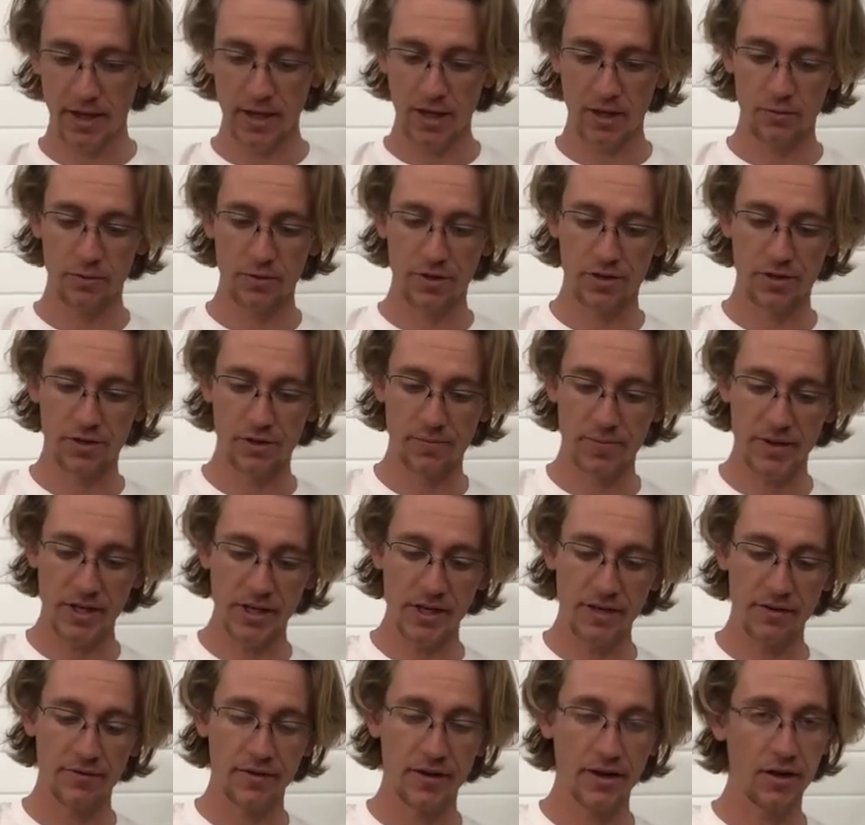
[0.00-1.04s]
and with your
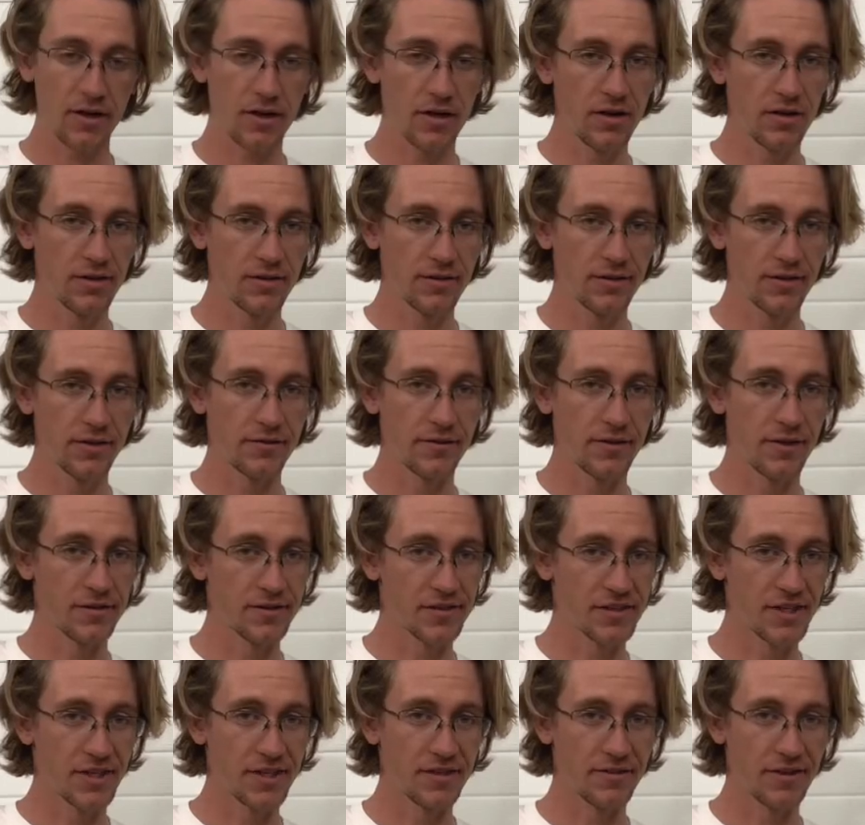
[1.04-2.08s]
pinky finger, if you have
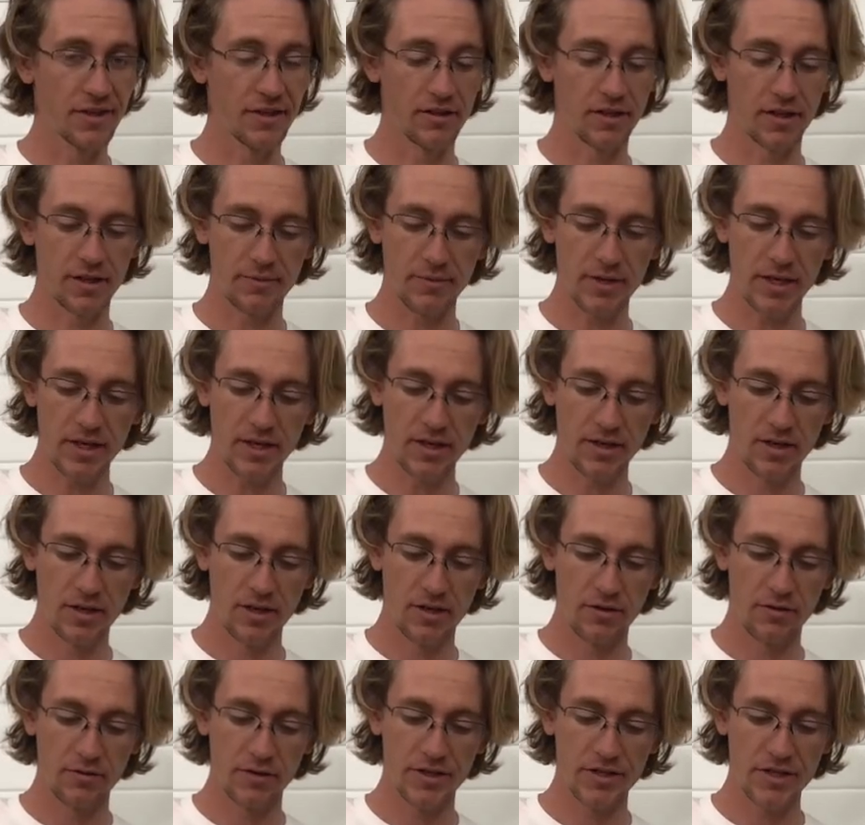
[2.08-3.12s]
a skinny finger like me,
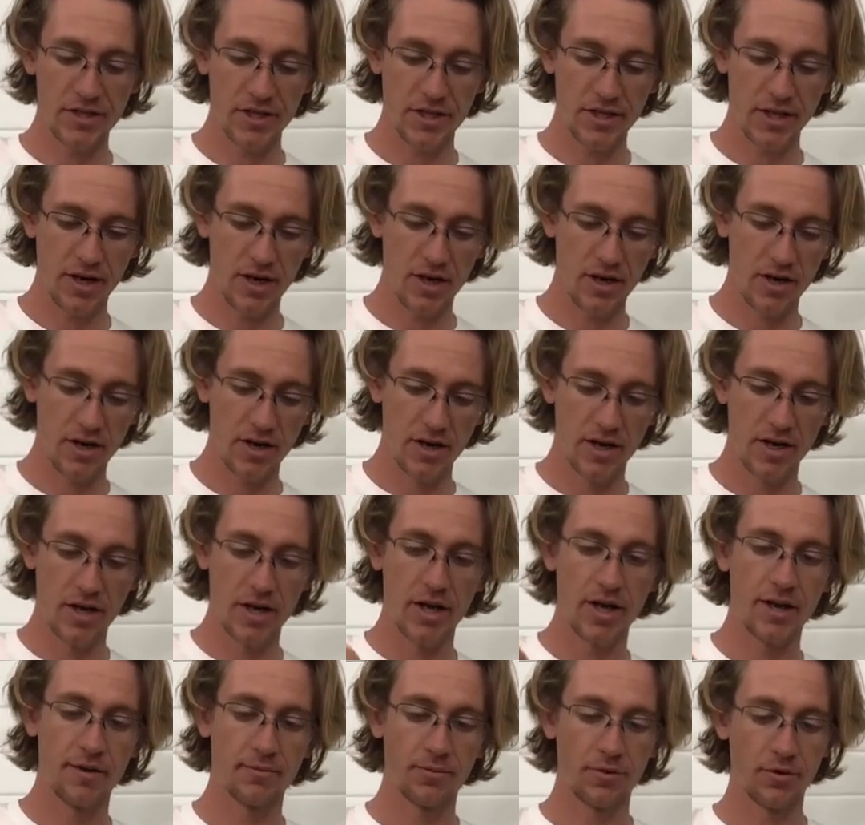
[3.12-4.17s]
reach in there
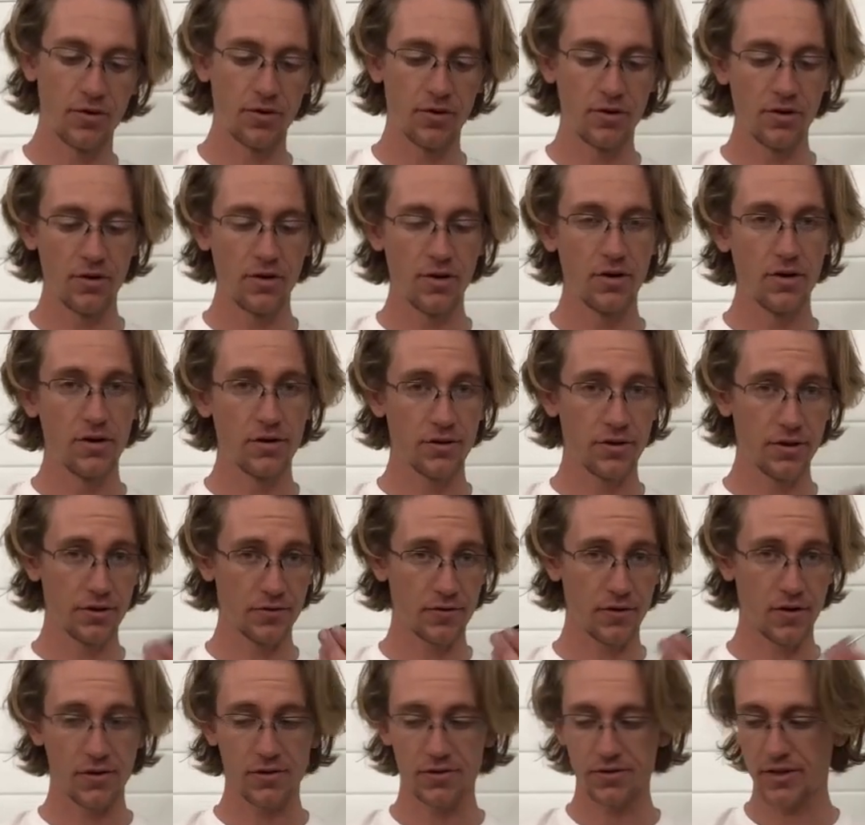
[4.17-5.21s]
and pull the
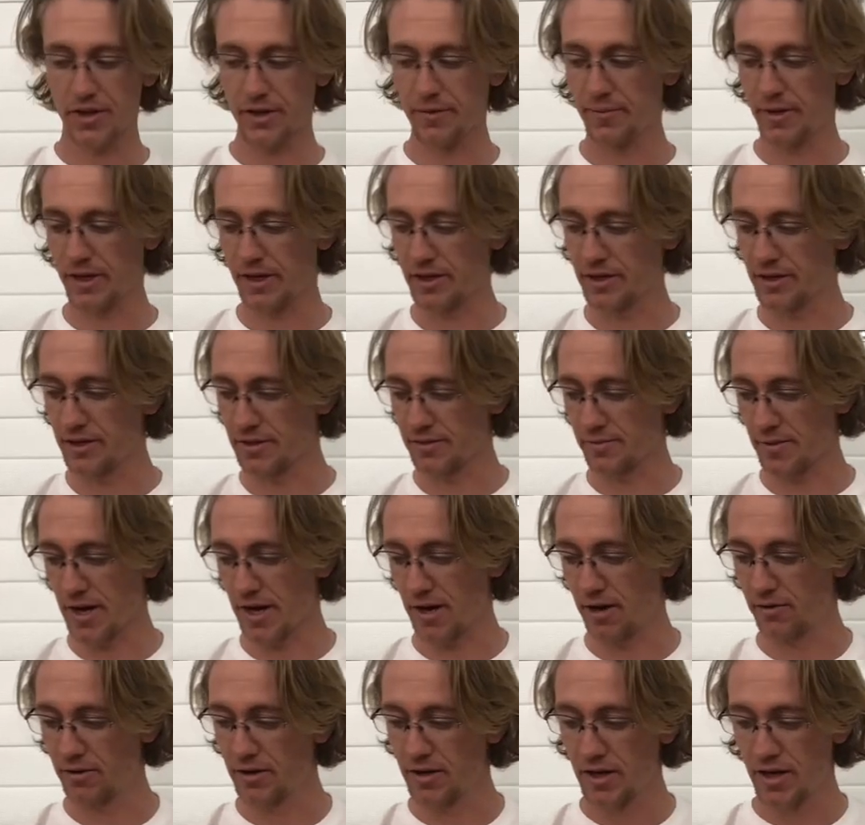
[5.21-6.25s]
throttle slide mechanism
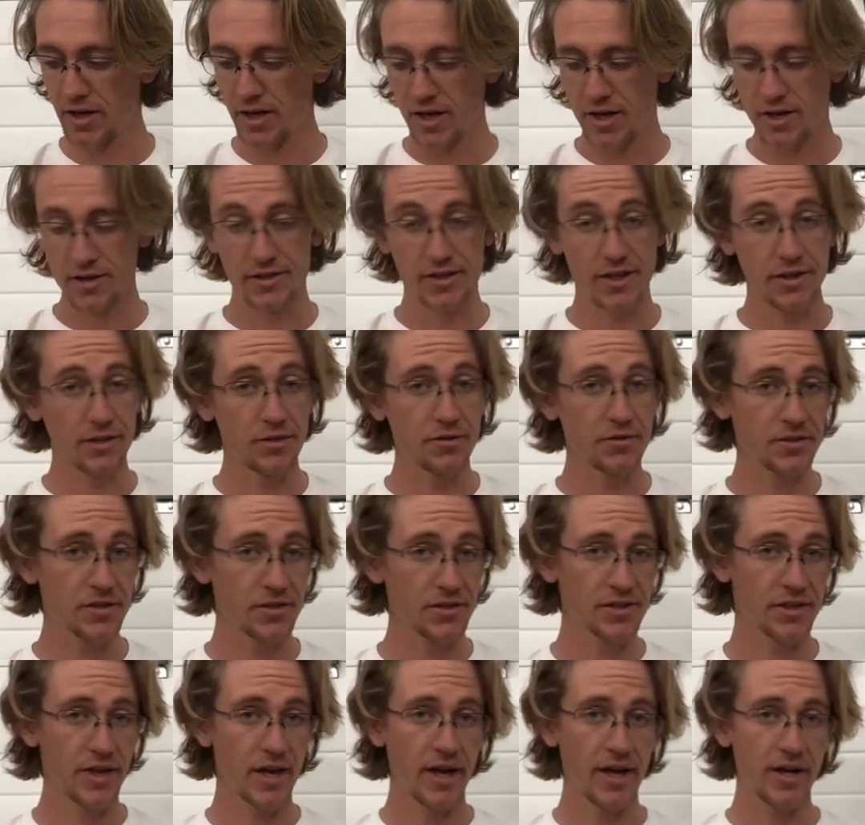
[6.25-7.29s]
out. Set those
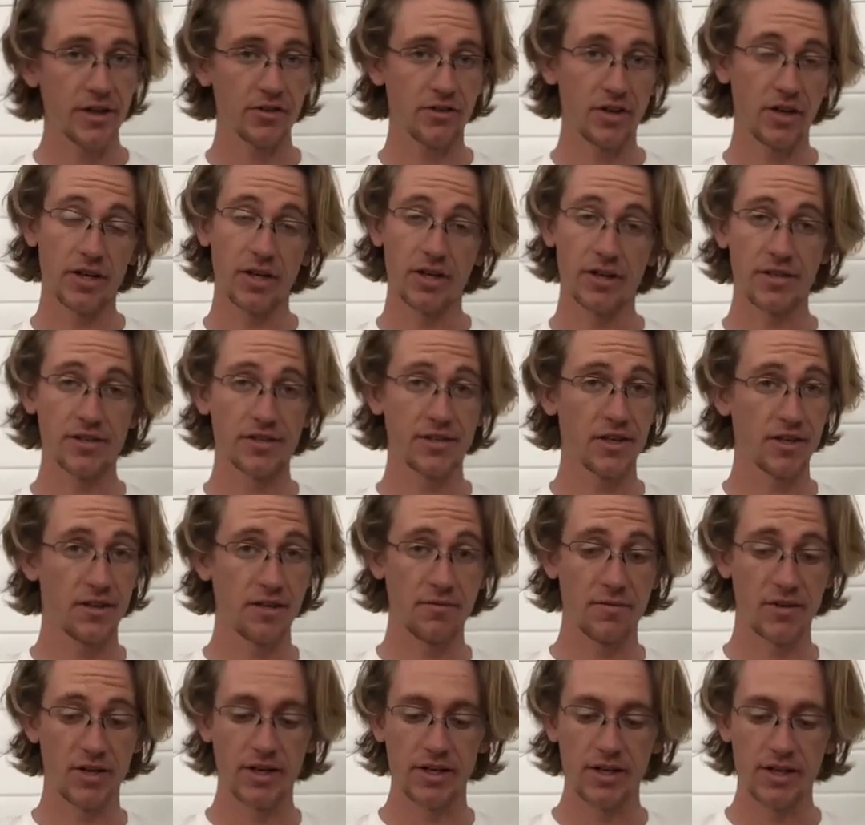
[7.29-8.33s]
aside, try not to set
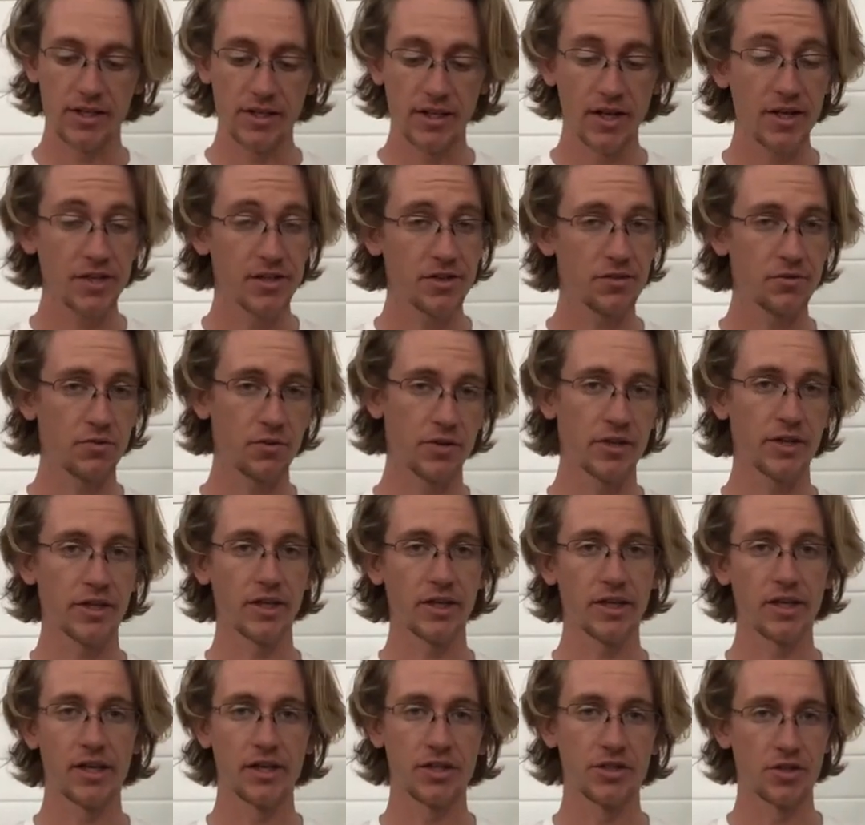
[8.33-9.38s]
them in any dust where they
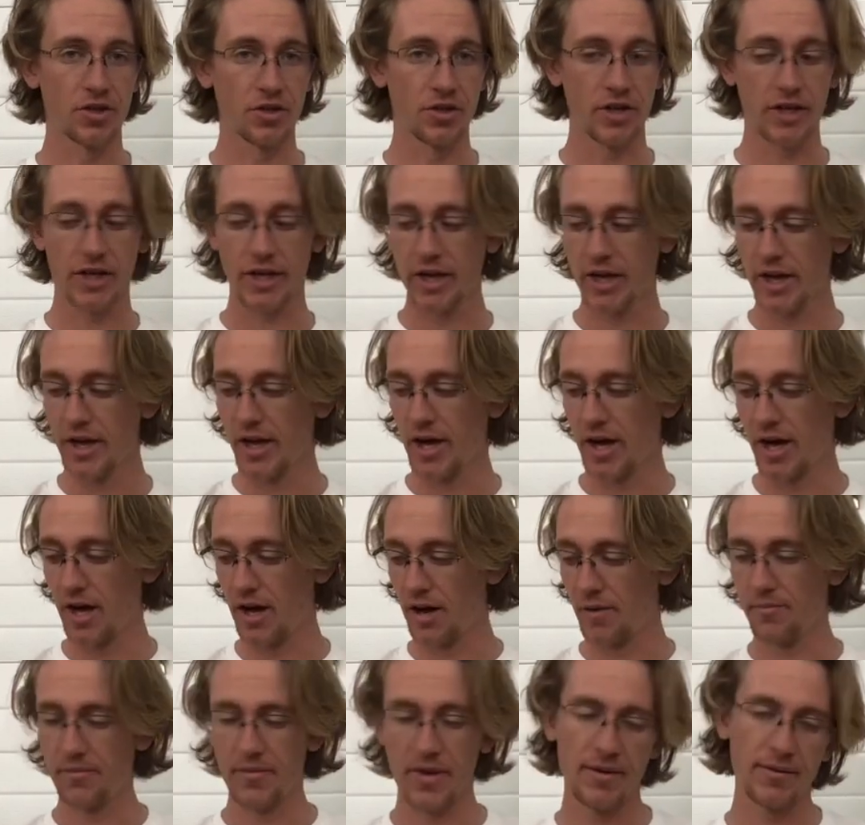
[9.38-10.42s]
can get dirty.
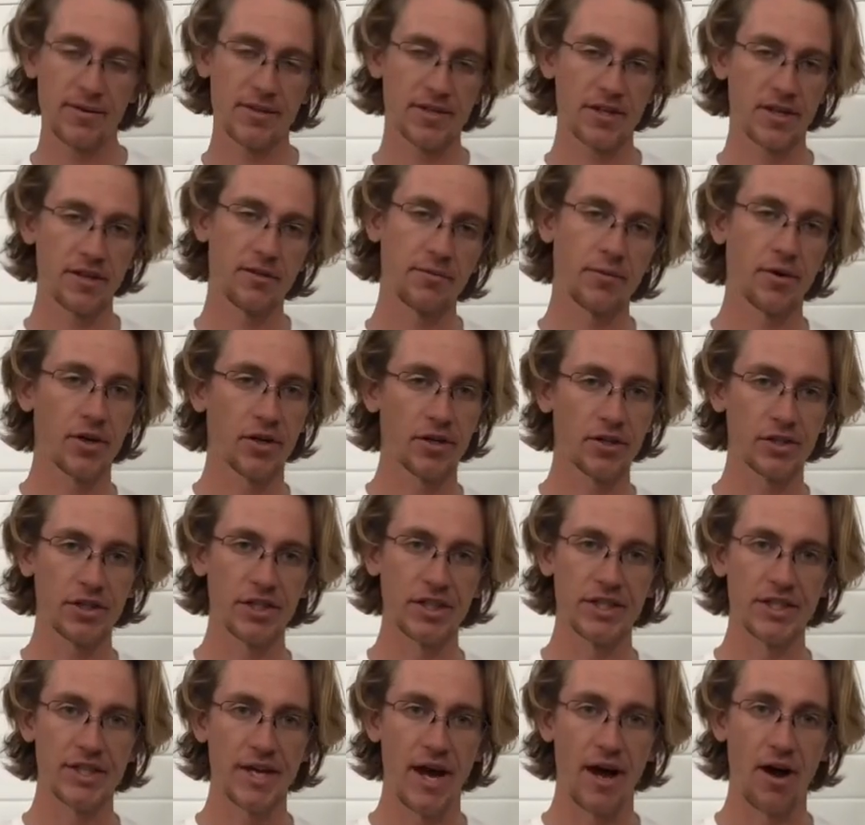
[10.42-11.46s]
Maybe set them on a
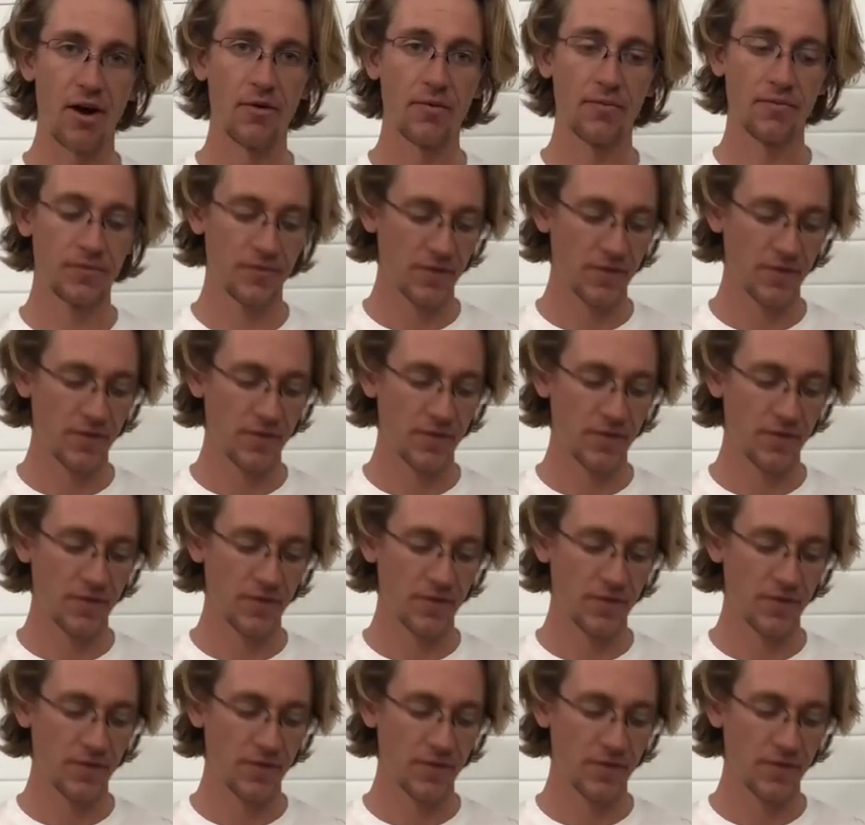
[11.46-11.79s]
clean towel.